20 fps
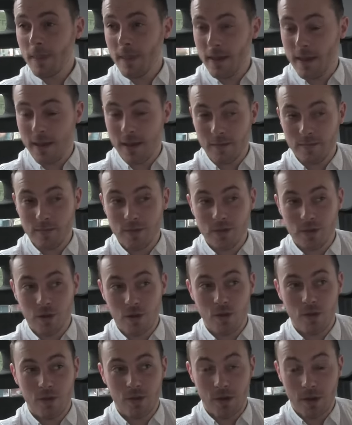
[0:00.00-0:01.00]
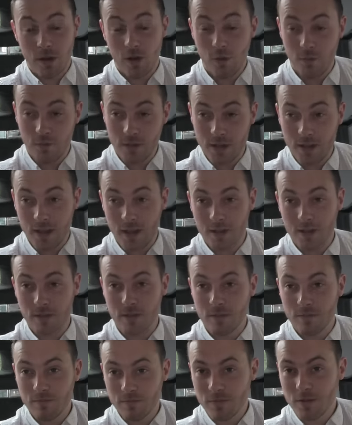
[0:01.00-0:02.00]
So hopefully they're
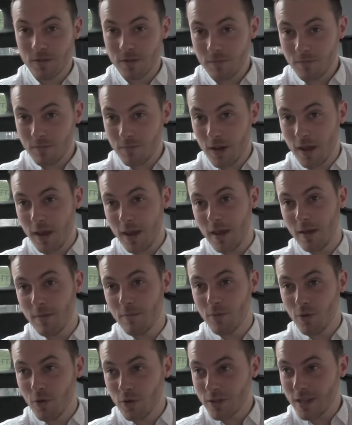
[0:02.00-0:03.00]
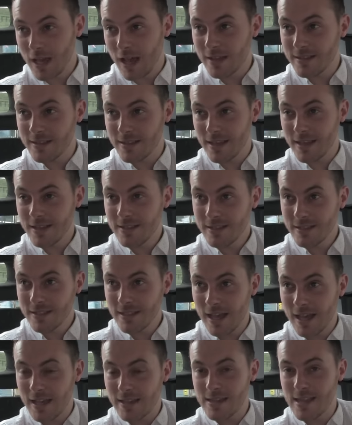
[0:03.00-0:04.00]
going to broadcast this,
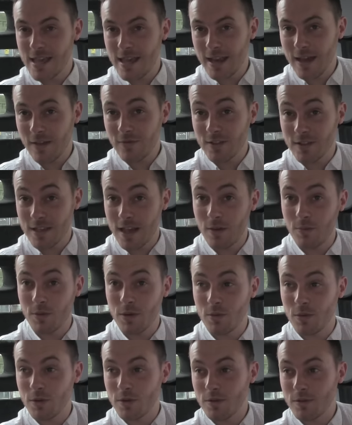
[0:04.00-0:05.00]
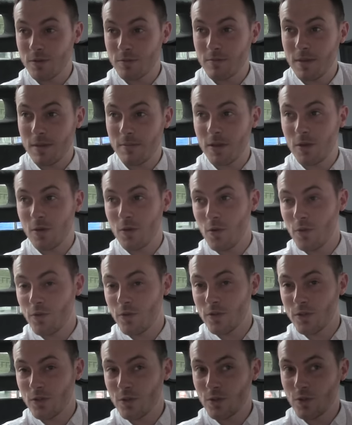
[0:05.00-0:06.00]
and then after that we would maybe go over
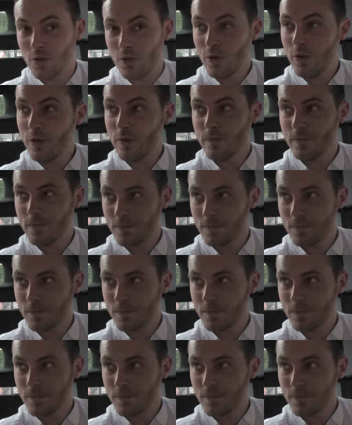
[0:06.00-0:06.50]
and do a tour.